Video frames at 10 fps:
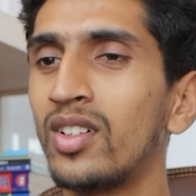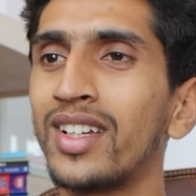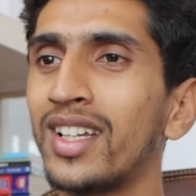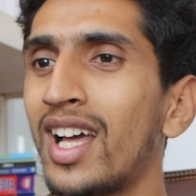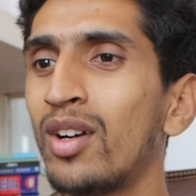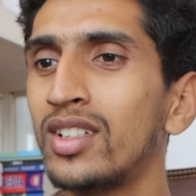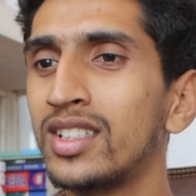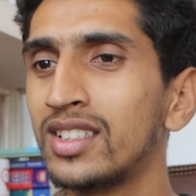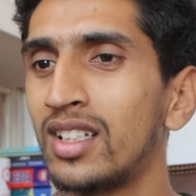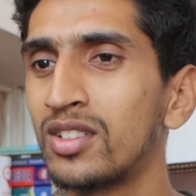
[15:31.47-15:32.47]
okay, now
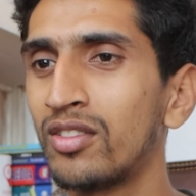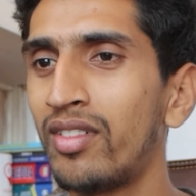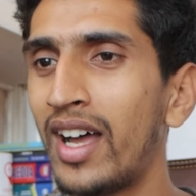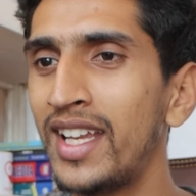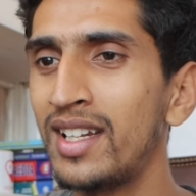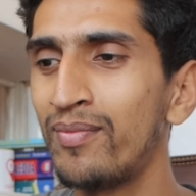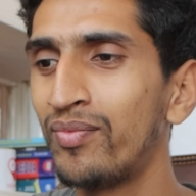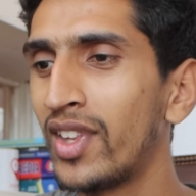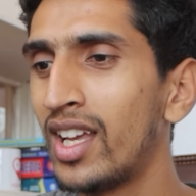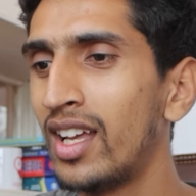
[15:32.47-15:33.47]
this is also fine.